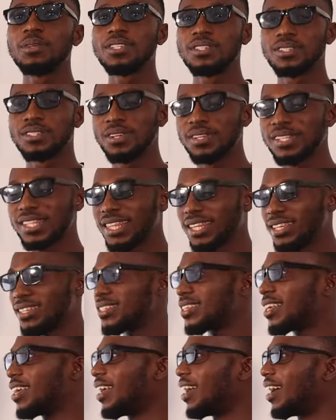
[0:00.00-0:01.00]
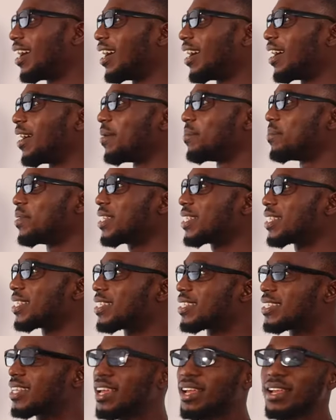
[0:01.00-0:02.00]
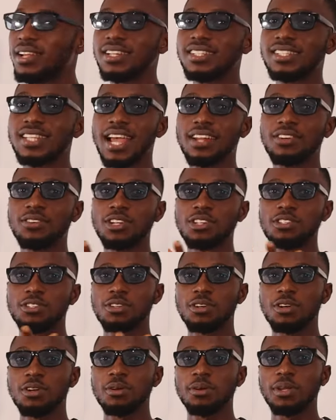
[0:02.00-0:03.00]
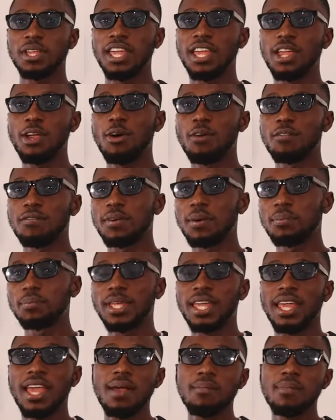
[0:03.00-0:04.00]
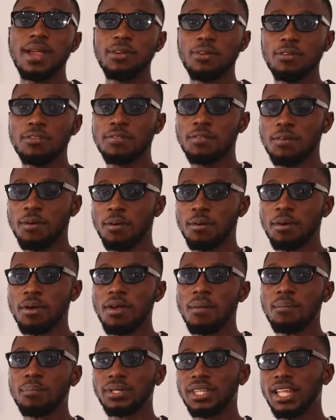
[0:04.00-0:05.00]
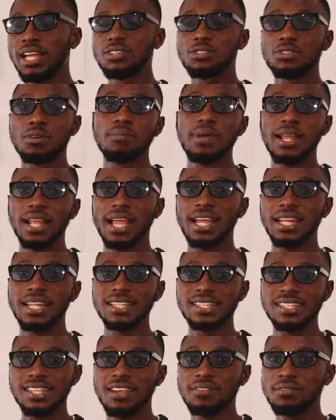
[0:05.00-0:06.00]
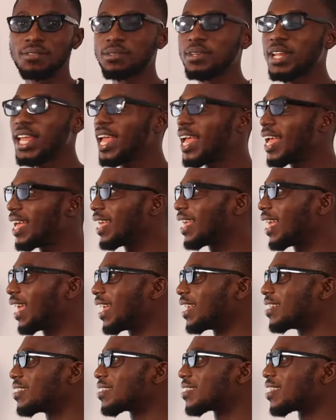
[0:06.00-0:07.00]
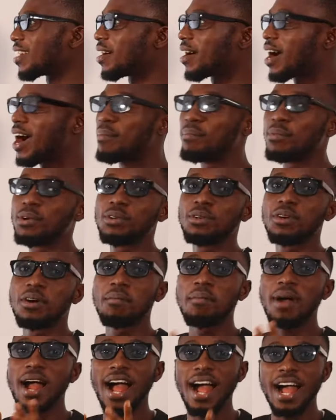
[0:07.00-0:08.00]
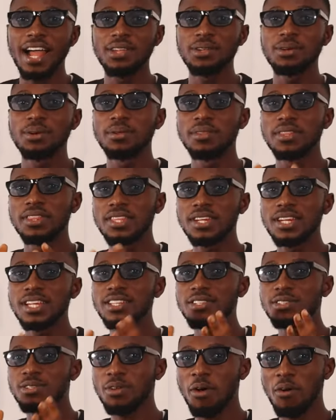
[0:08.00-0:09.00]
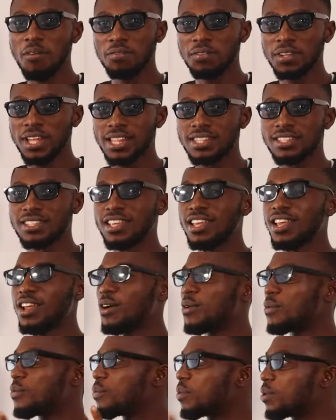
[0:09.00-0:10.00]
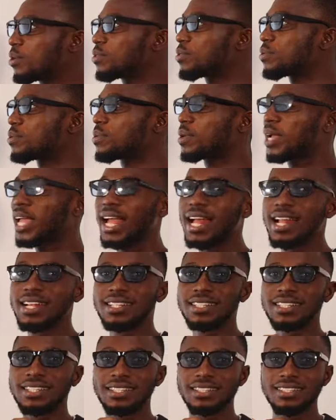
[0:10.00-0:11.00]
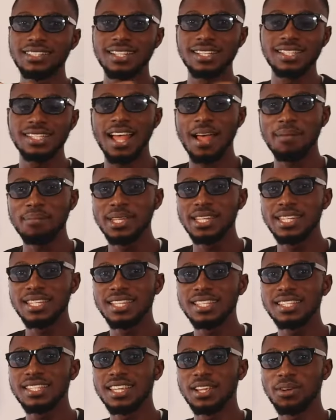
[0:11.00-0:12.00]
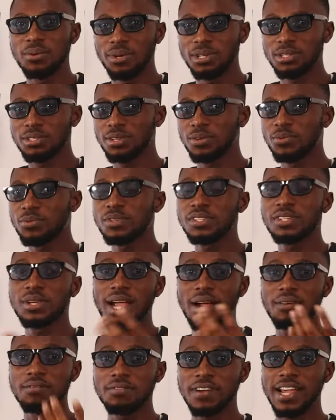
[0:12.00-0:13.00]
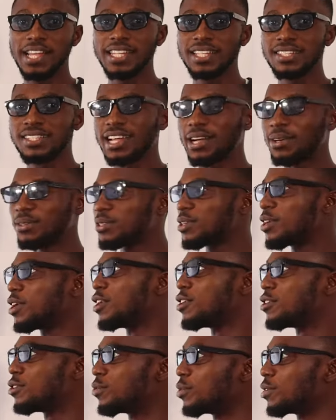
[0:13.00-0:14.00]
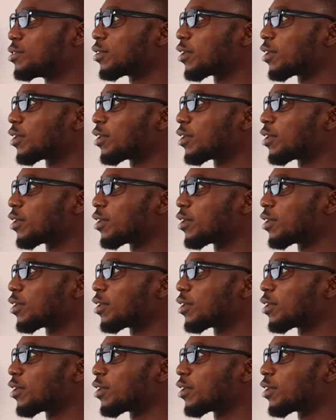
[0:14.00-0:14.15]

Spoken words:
is just this. This is a titration, okay, of KMnO4, potassium manganate 7, against ammonium ion 3 sulfate. Once you can determine this equation, once you can find it out, you will